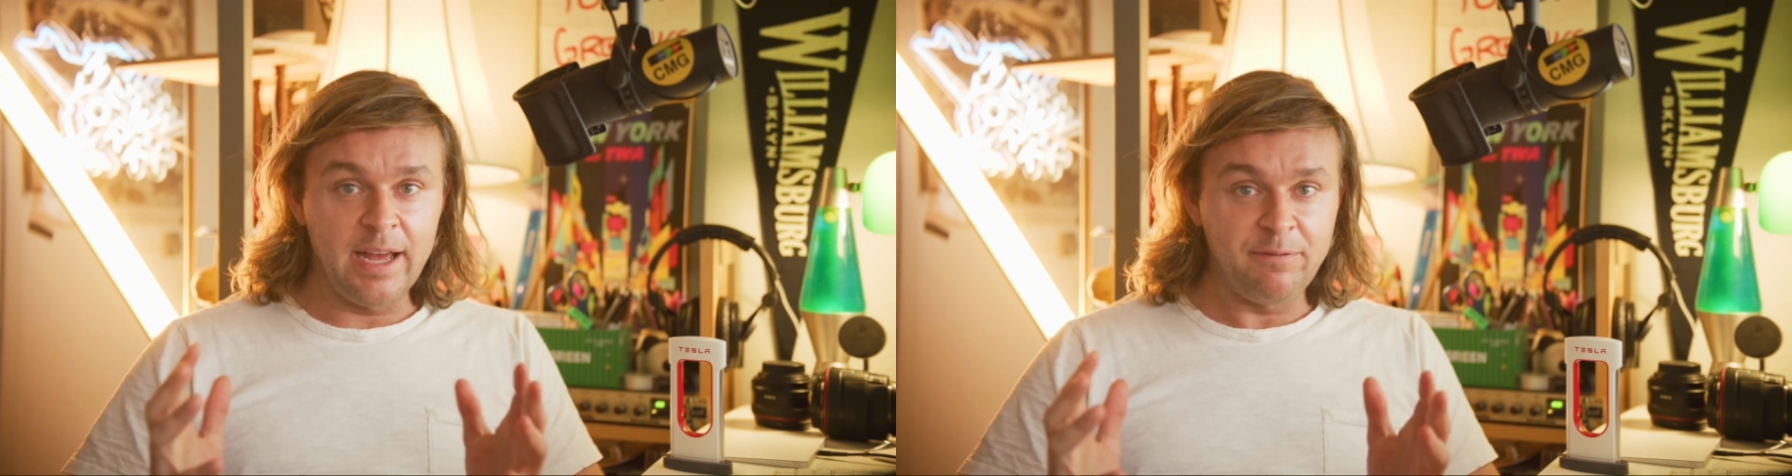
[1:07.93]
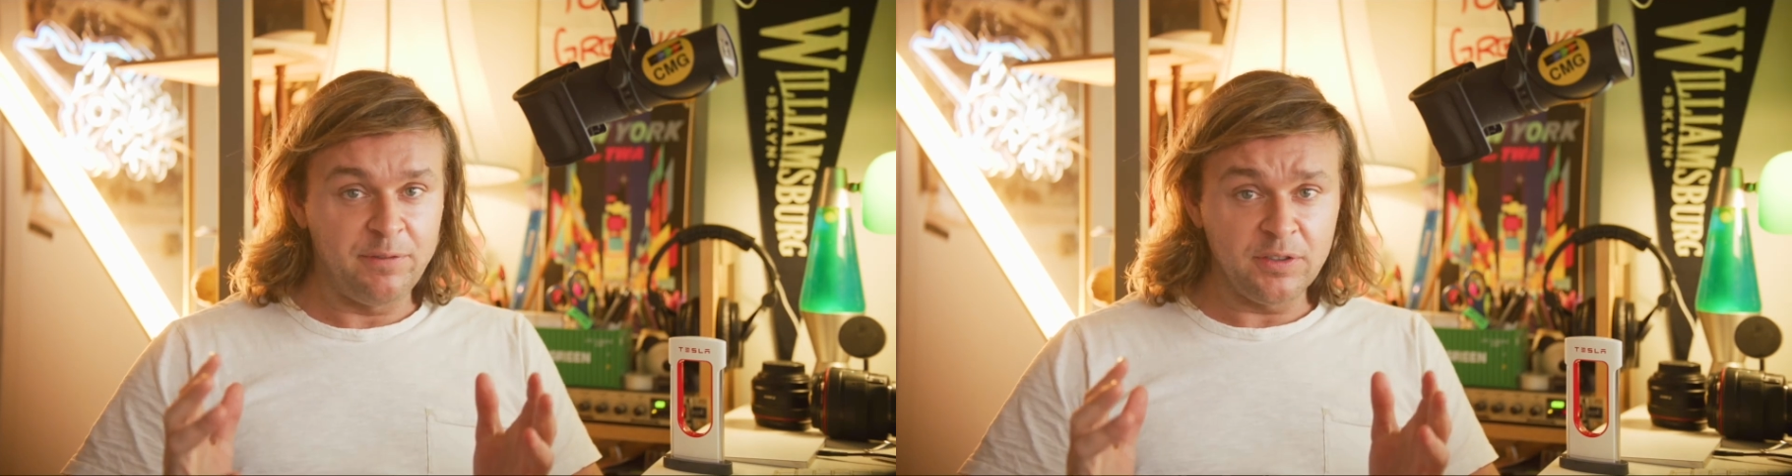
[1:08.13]

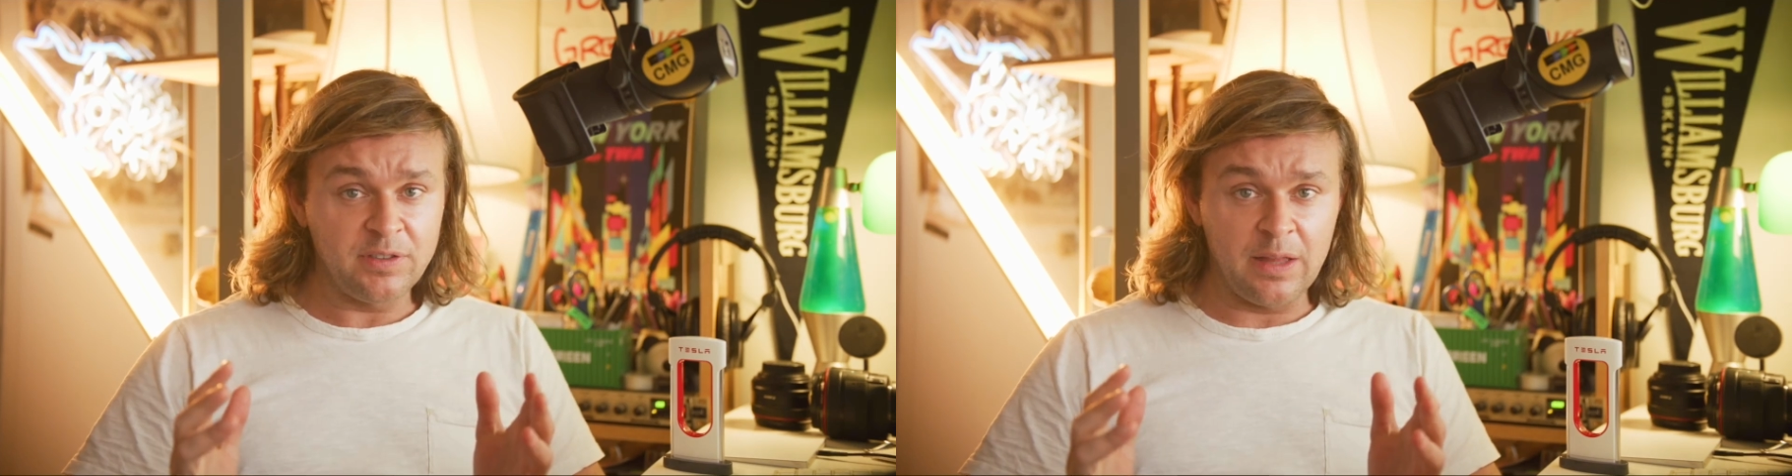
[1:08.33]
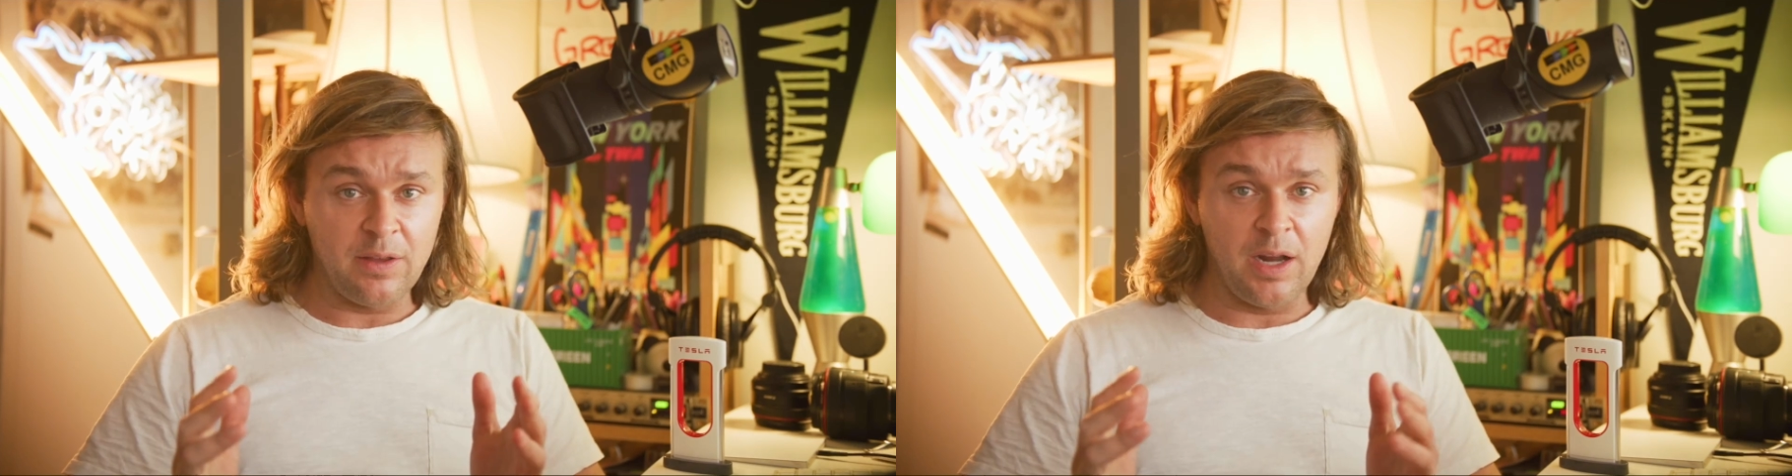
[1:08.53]
At first
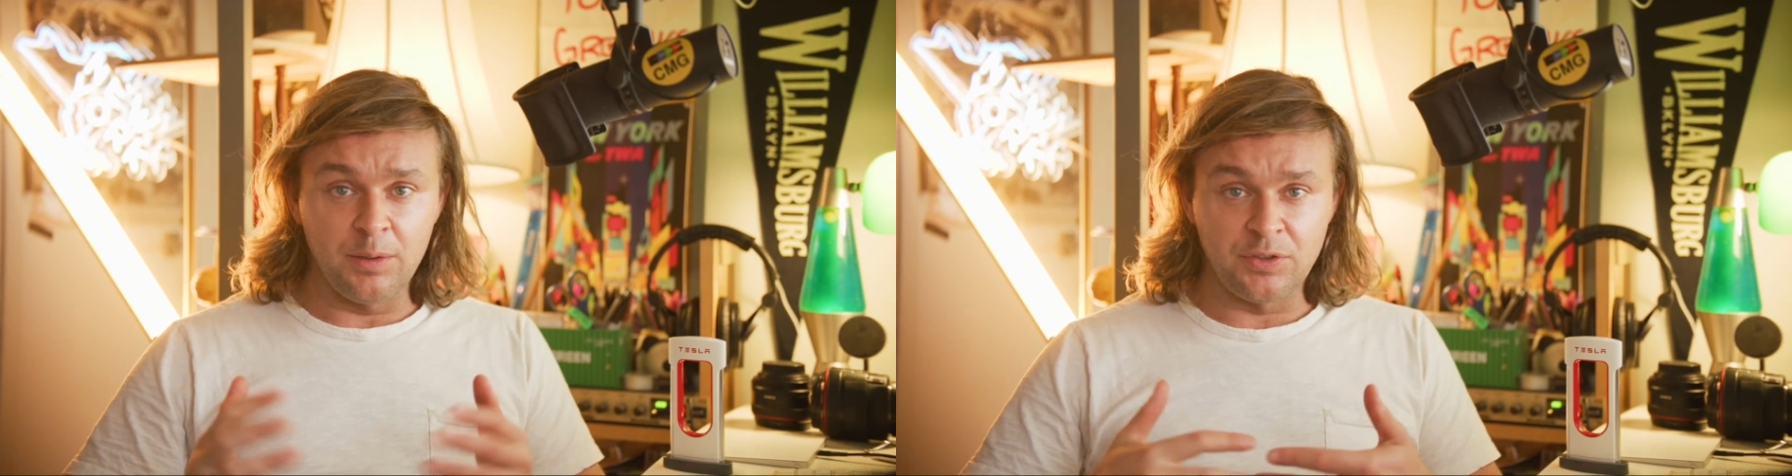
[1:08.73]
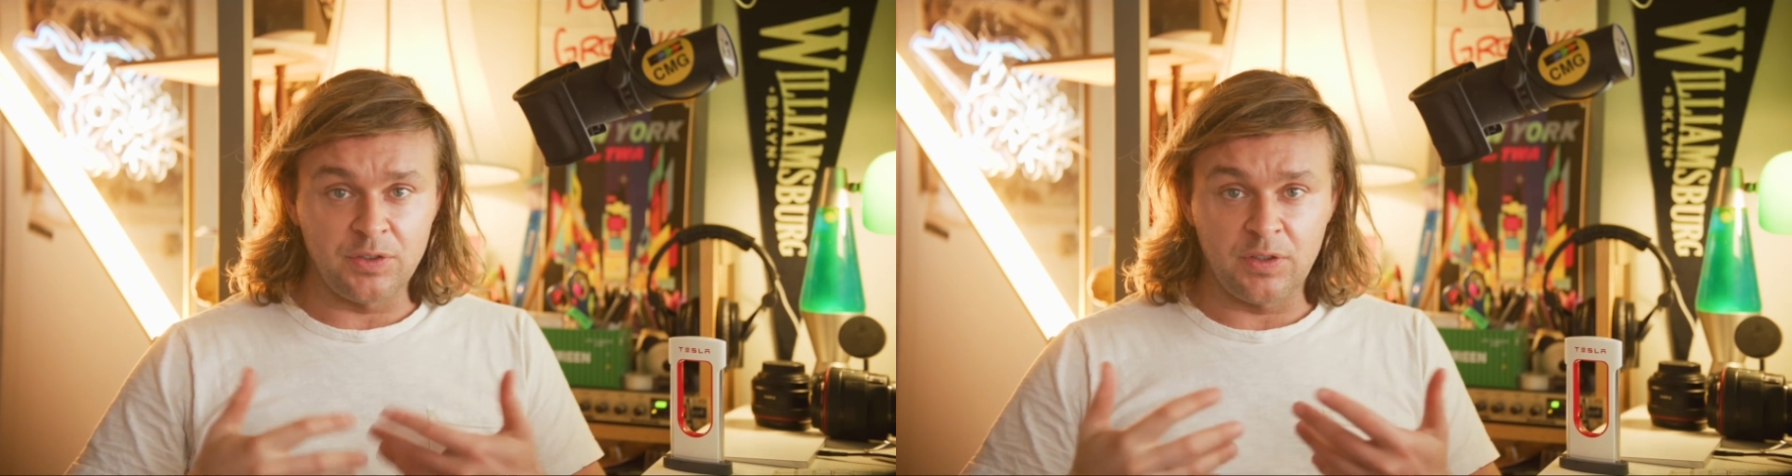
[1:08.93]
I thought it
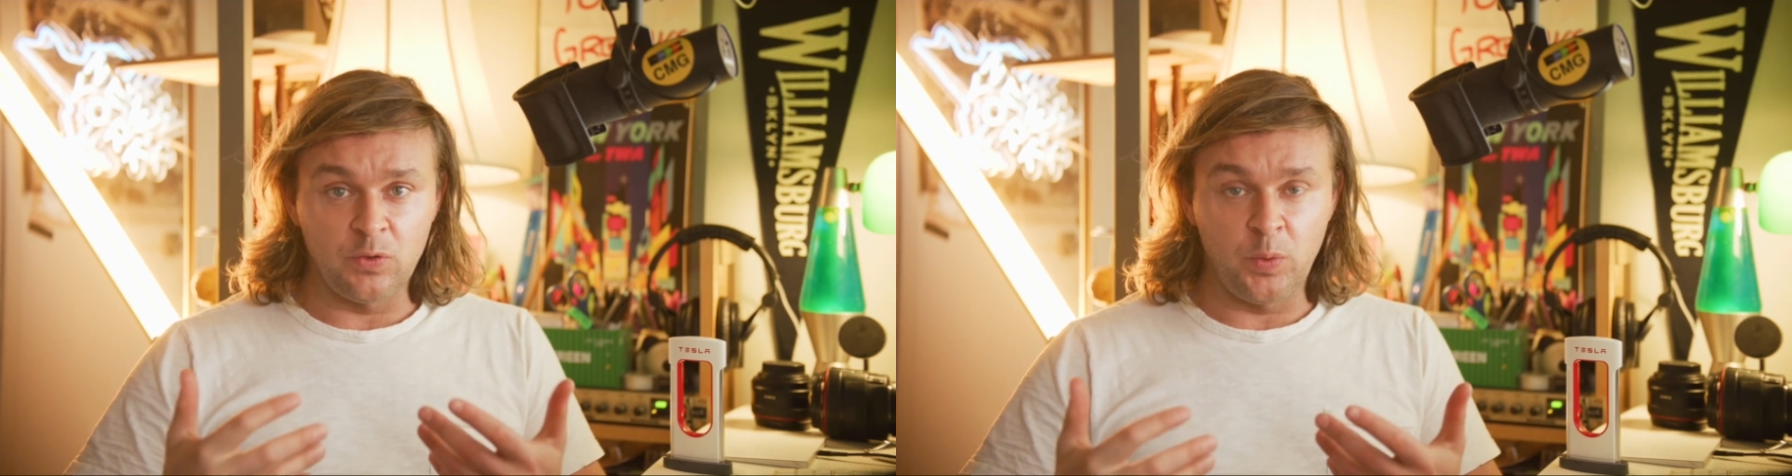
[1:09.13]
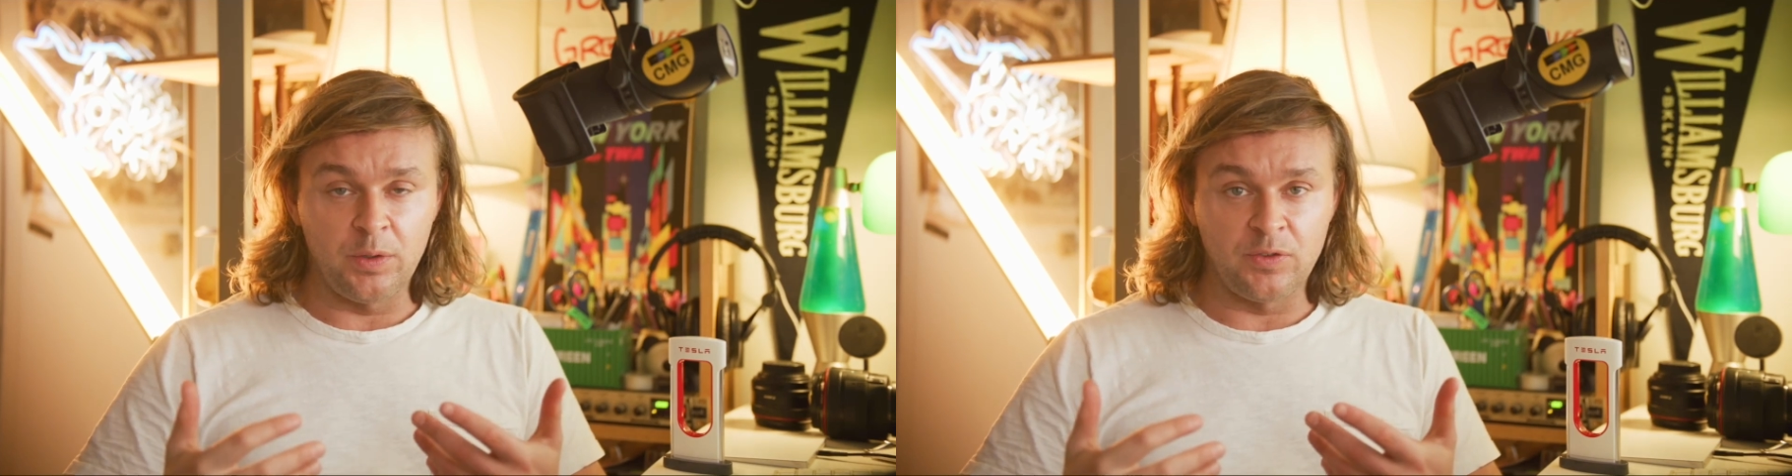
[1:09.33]
was just
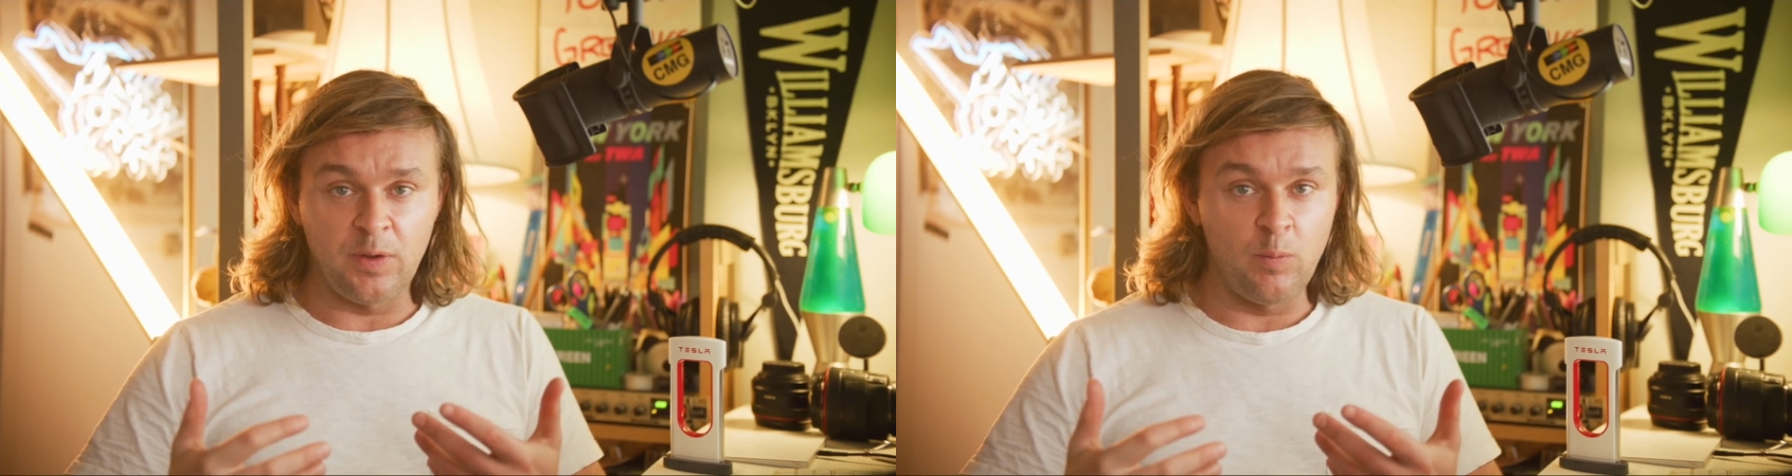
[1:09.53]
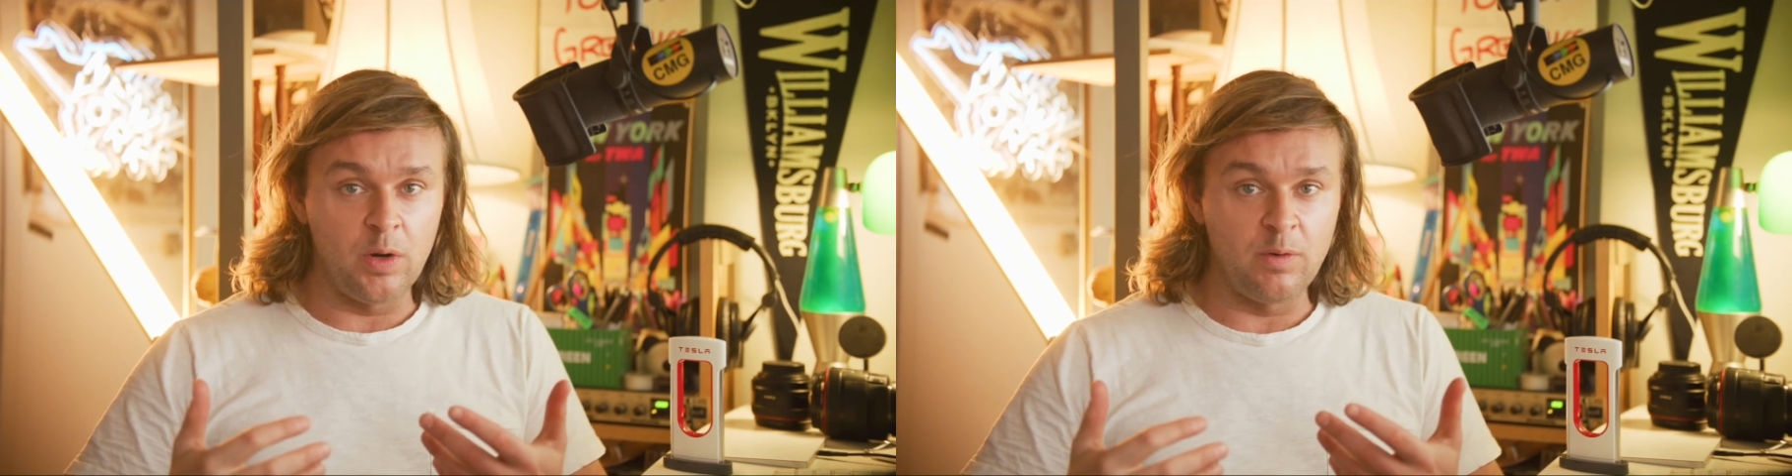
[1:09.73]
because we were
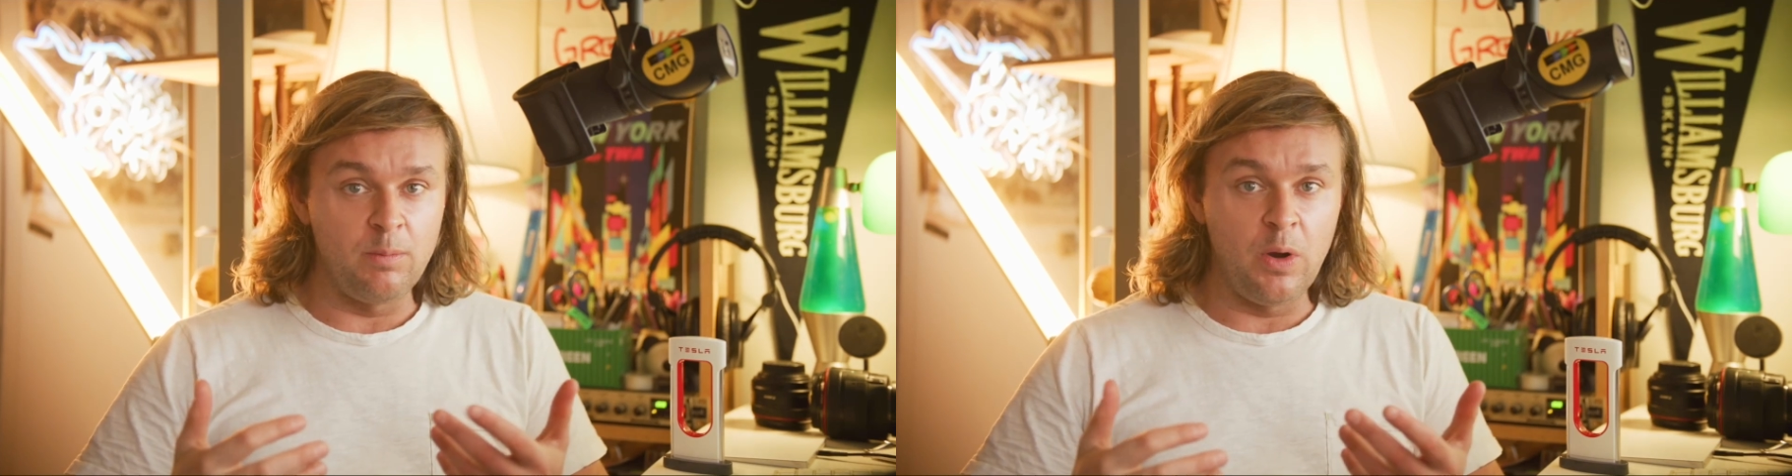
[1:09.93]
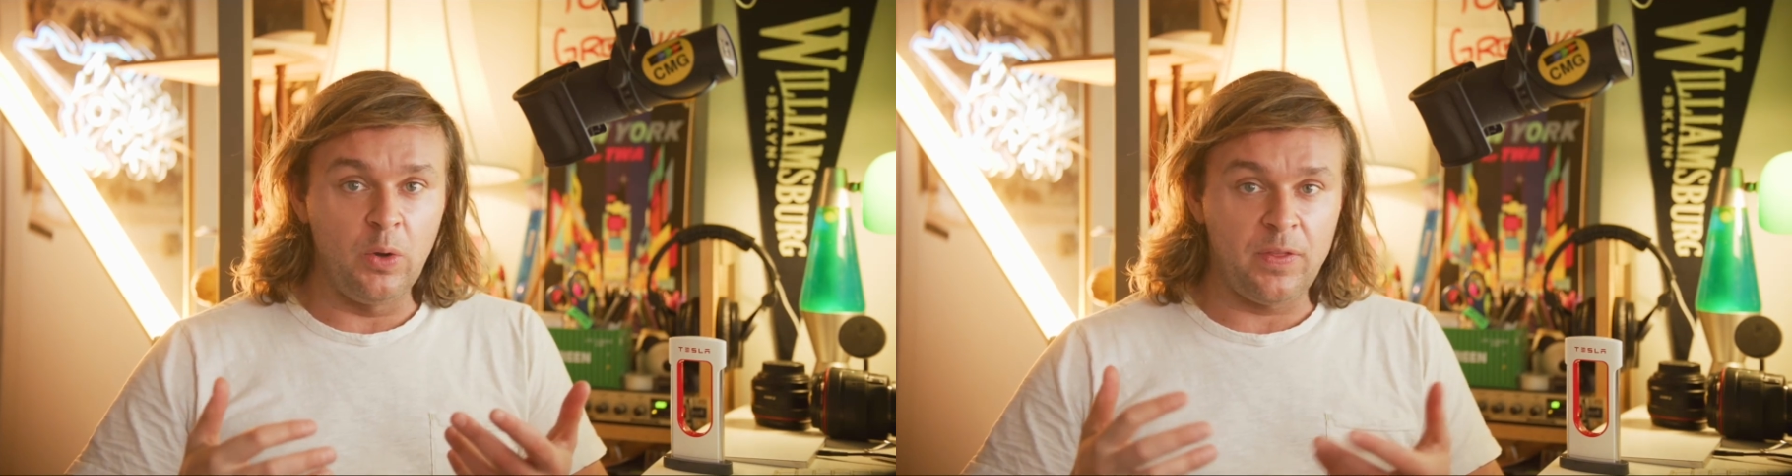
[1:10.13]
somewhere remote